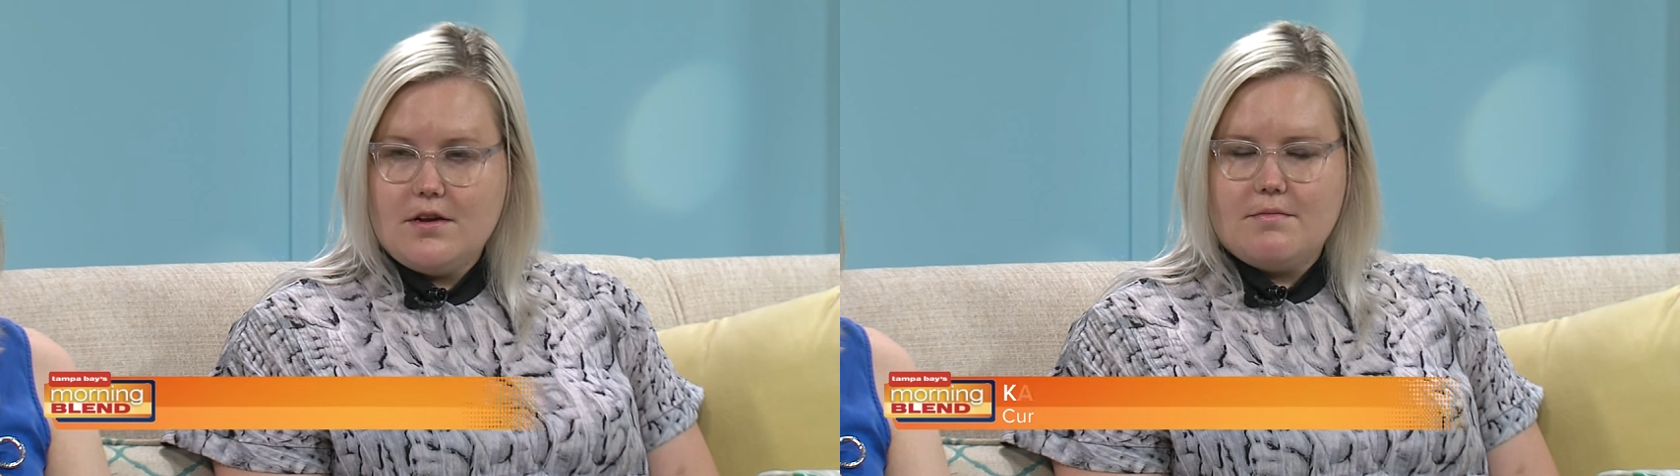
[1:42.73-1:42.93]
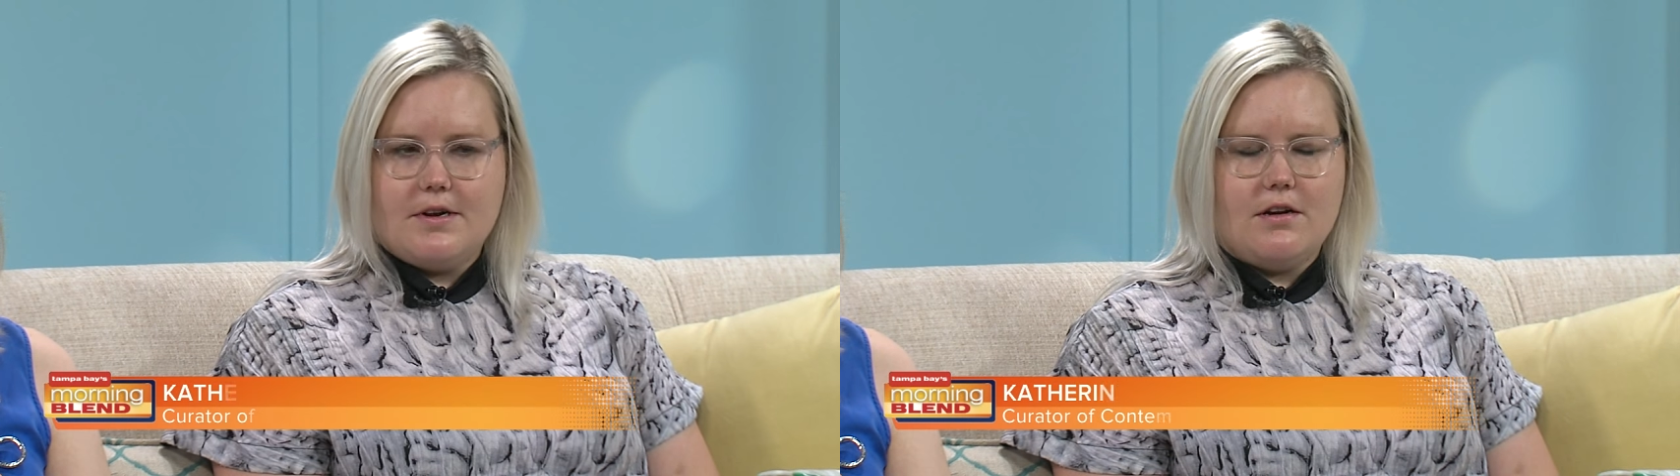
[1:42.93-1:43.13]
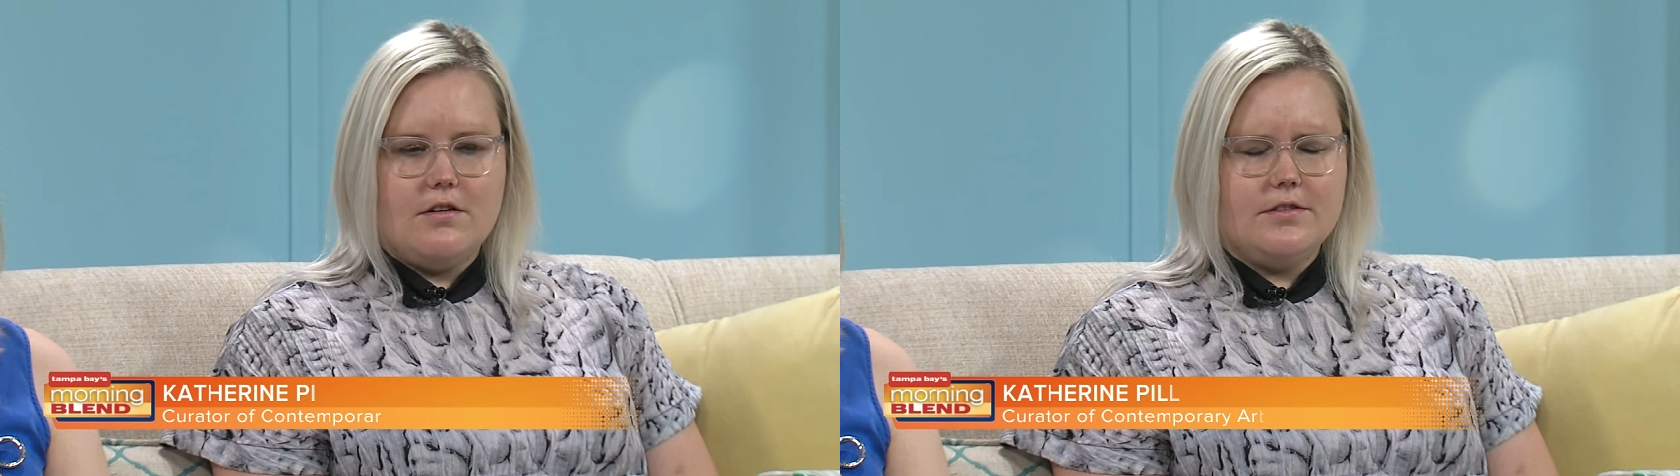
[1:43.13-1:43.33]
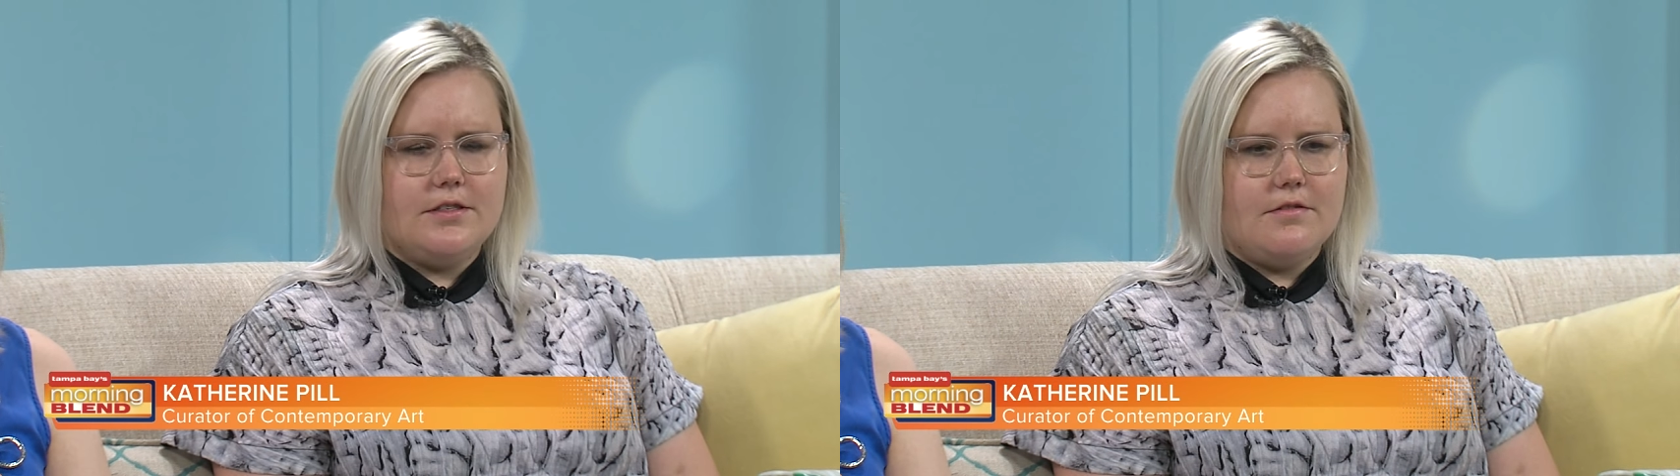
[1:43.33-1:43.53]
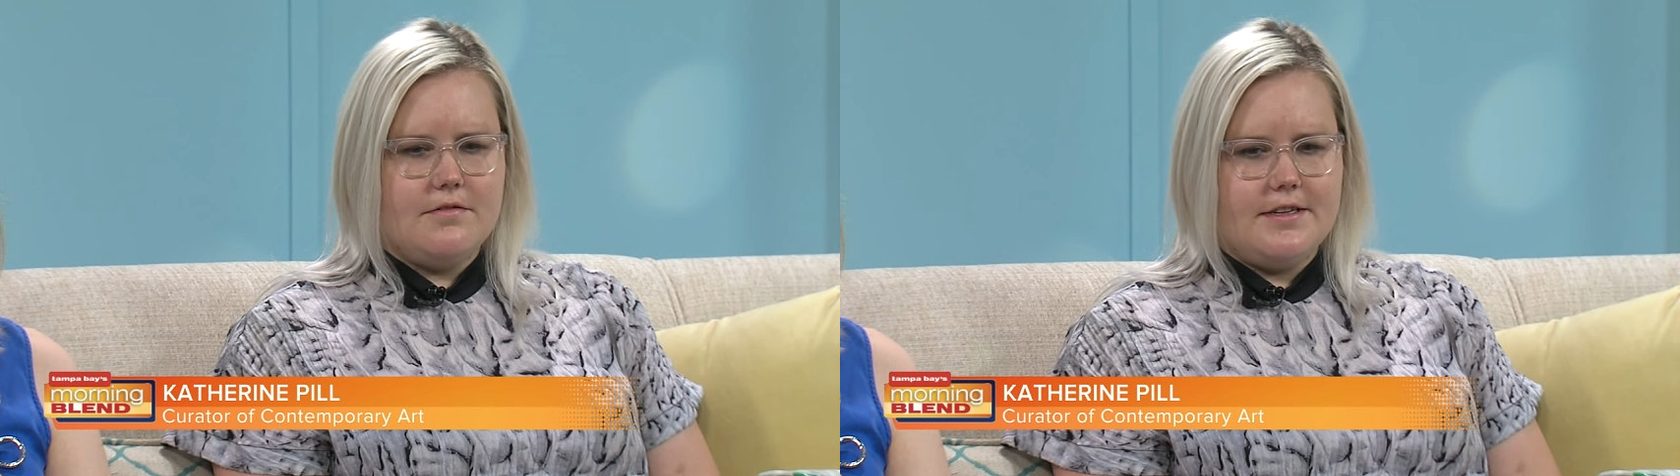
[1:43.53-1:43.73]
but
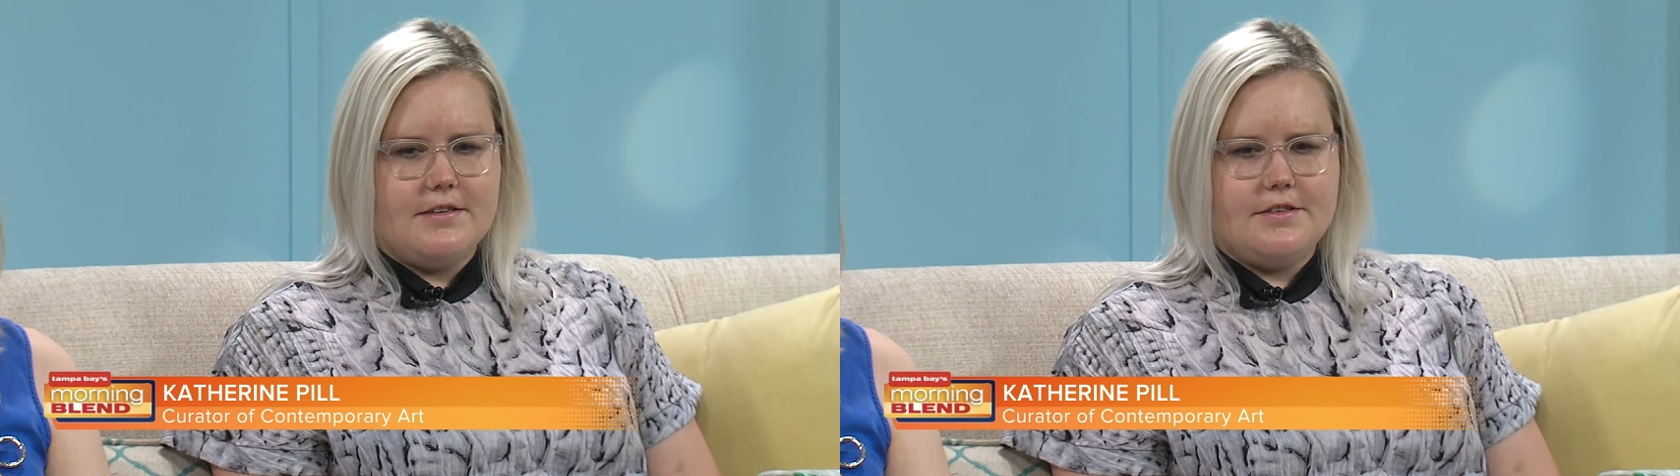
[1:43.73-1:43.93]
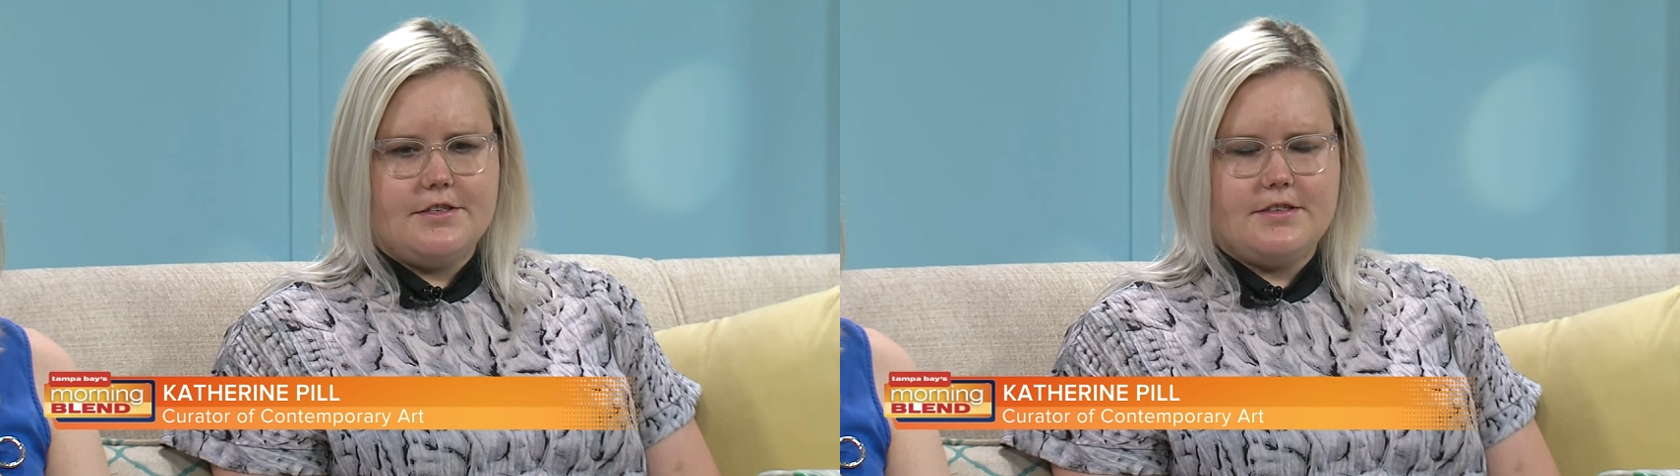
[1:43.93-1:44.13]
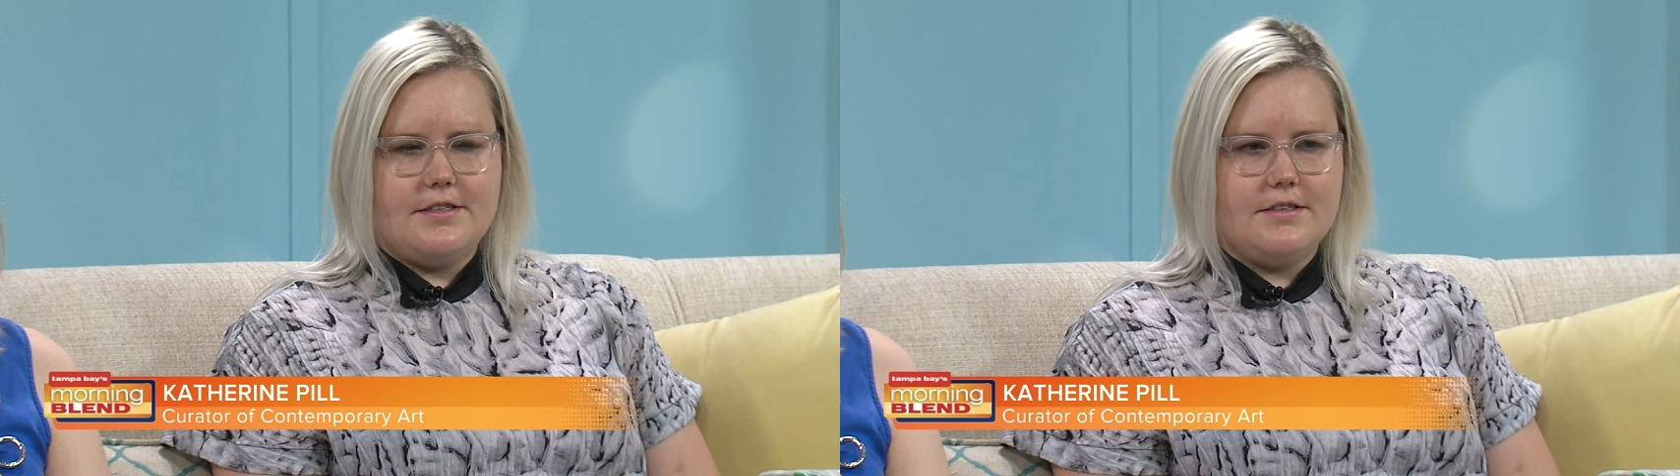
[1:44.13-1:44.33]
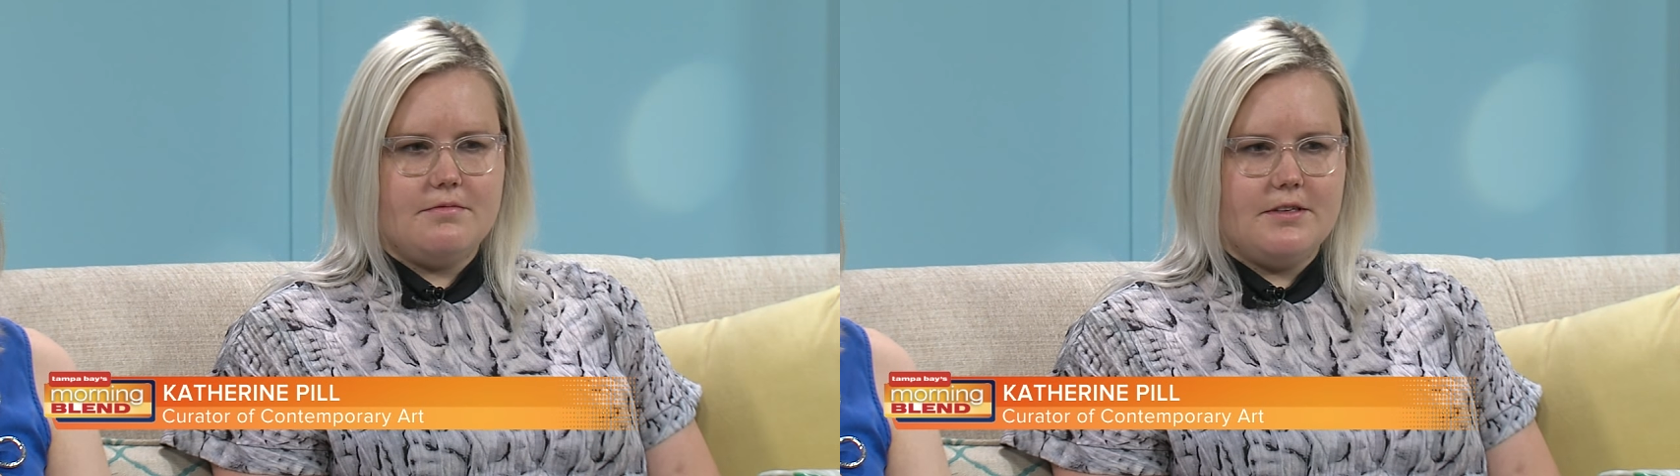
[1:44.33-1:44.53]
also there's just this